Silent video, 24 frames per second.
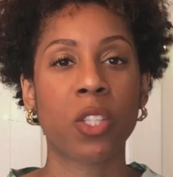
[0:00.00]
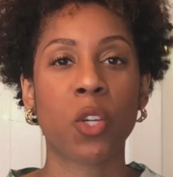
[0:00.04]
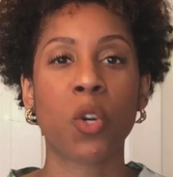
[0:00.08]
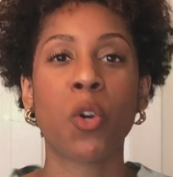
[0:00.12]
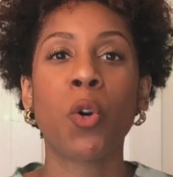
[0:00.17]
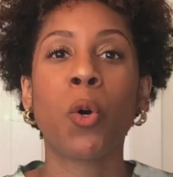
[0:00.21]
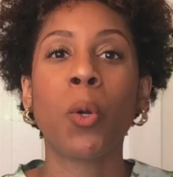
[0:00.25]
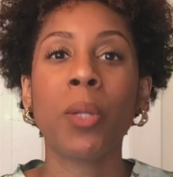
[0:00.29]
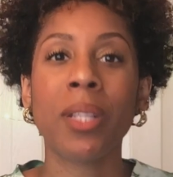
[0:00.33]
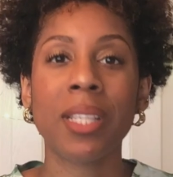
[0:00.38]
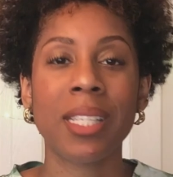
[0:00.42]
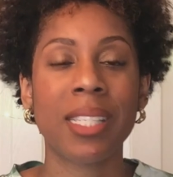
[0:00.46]

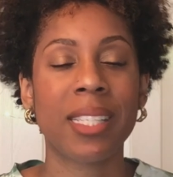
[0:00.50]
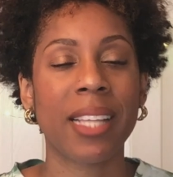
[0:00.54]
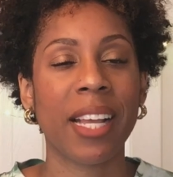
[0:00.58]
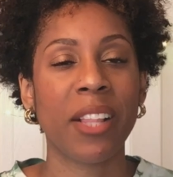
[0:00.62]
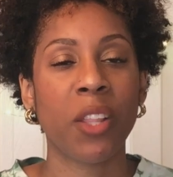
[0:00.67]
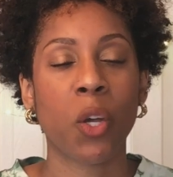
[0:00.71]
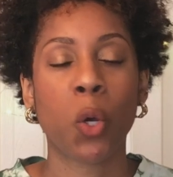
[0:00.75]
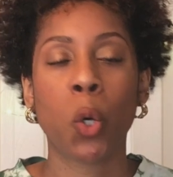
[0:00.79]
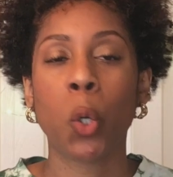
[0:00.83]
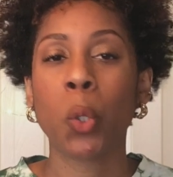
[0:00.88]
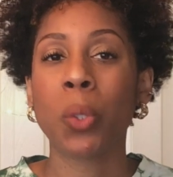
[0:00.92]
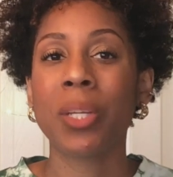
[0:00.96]
coolest thing, the
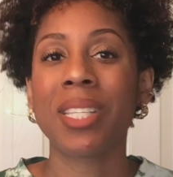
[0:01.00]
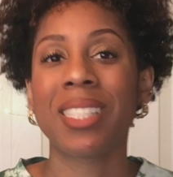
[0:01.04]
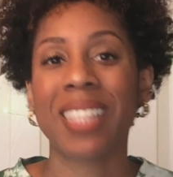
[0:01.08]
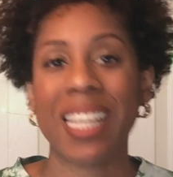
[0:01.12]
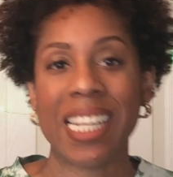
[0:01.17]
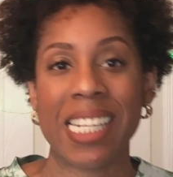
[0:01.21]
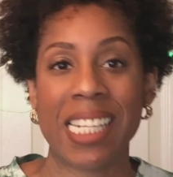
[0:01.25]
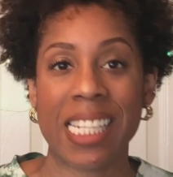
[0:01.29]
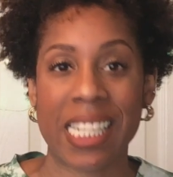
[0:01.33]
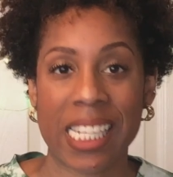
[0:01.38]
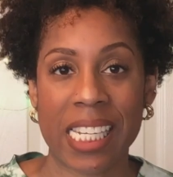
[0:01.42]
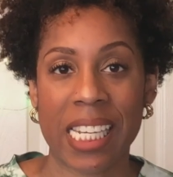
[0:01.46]
coolest
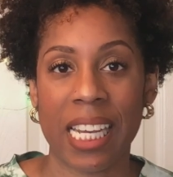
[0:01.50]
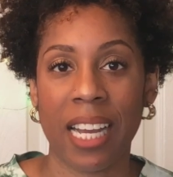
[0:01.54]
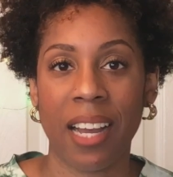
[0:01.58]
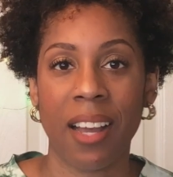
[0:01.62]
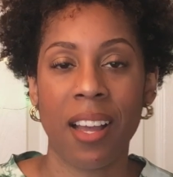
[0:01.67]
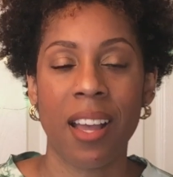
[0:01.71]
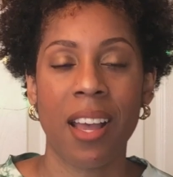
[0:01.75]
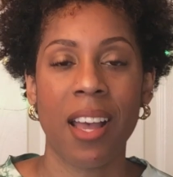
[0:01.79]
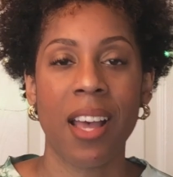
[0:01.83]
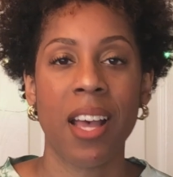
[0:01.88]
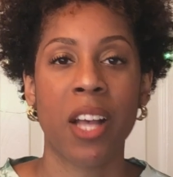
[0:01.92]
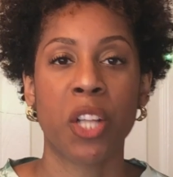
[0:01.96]
idea
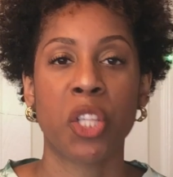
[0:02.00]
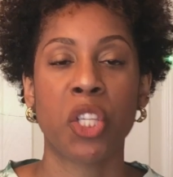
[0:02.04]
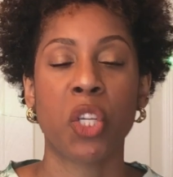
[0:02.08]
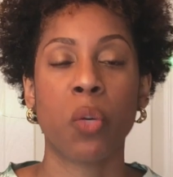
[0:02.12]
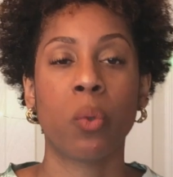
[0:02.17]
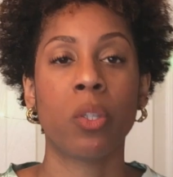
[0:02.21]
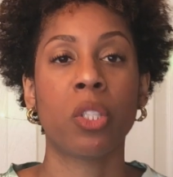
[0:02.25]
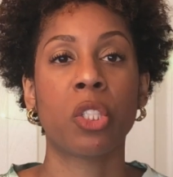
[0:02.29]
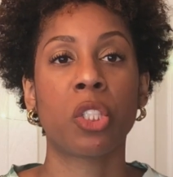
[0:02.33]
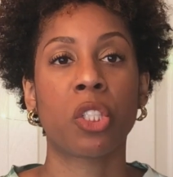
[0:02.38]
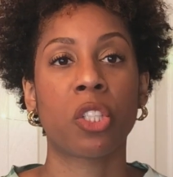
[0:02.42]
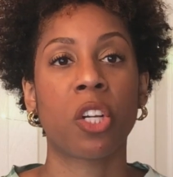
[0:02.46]
to
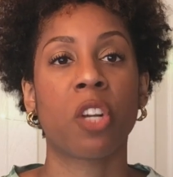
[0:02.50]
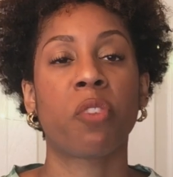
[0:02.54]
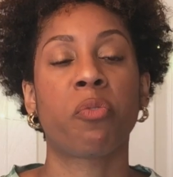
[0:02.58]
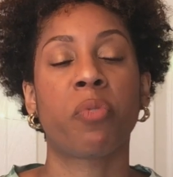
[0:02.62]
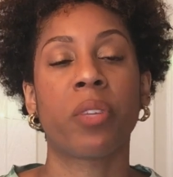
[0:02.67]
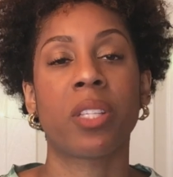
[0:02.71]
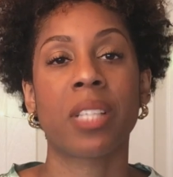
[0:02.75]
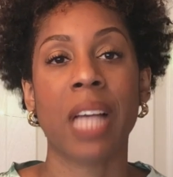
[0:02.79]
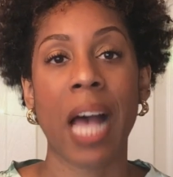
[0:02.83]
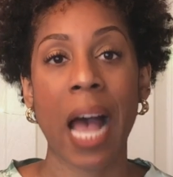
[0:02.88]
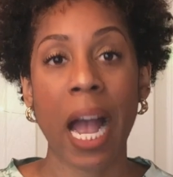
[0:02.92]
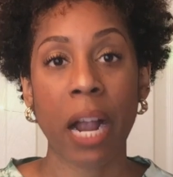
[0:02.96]
insert
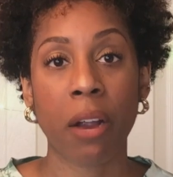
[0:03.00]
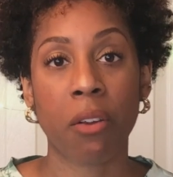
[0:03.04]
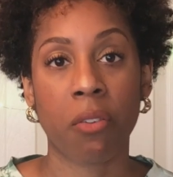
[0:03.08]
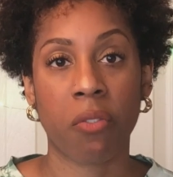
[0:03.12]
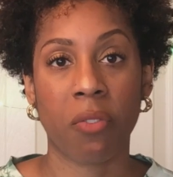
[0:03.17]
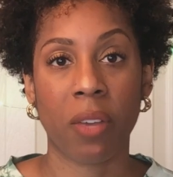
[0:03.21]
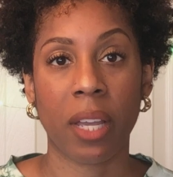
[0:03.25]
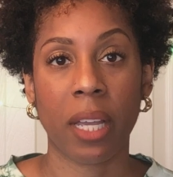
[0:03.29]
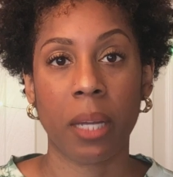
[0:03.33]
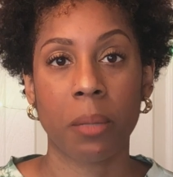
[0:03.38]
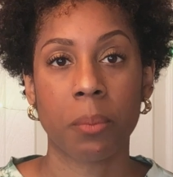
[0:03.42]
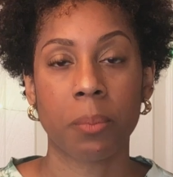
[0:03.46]

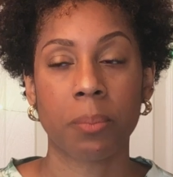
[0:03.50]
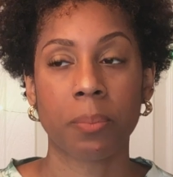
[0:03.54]
photography.